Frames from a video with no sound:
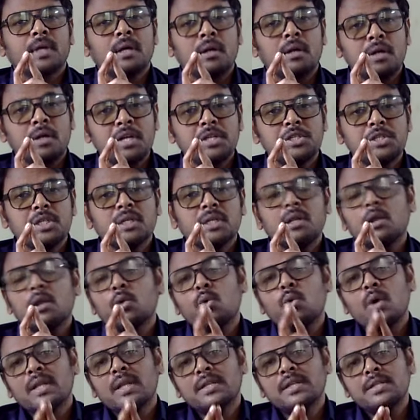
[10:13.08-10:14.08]
regional
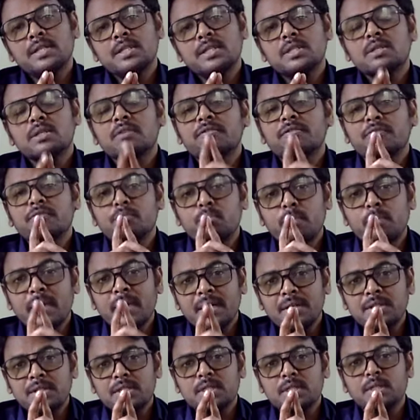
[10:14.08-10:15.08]
qualities of
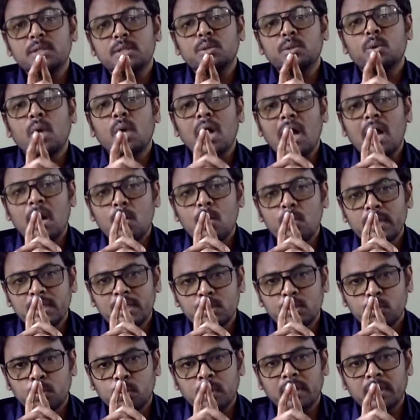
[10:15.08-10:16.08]
medicine, how
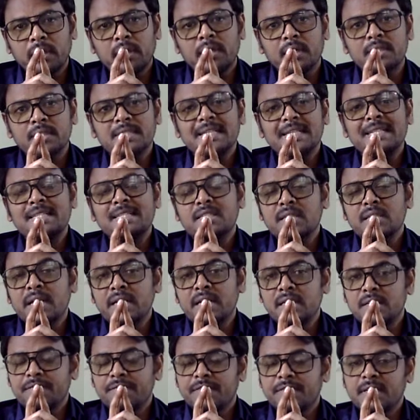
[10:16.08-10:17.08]
it works, and
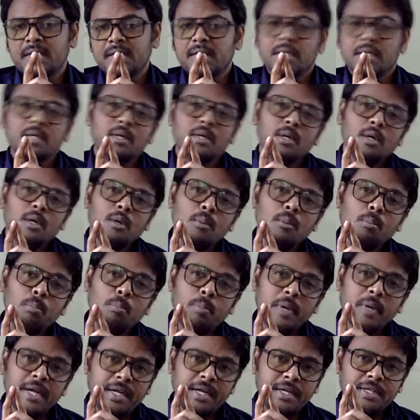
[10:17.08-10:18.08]
scientific
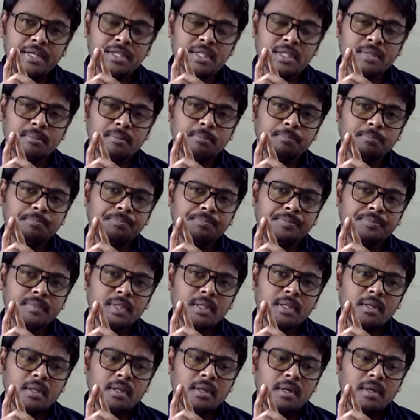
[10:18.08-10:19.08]
base,
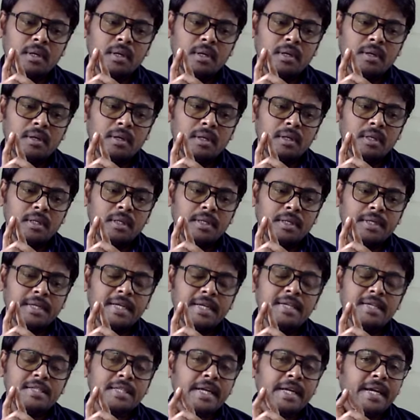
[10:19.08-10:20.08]

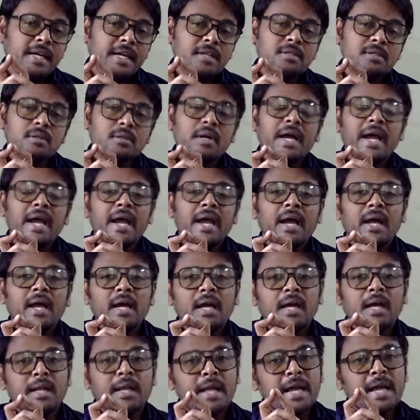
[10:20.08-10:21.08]
he takes
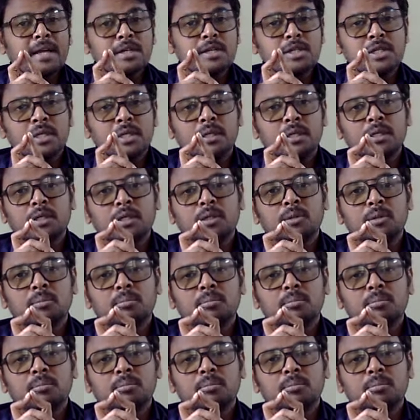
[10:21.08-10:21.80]
an actor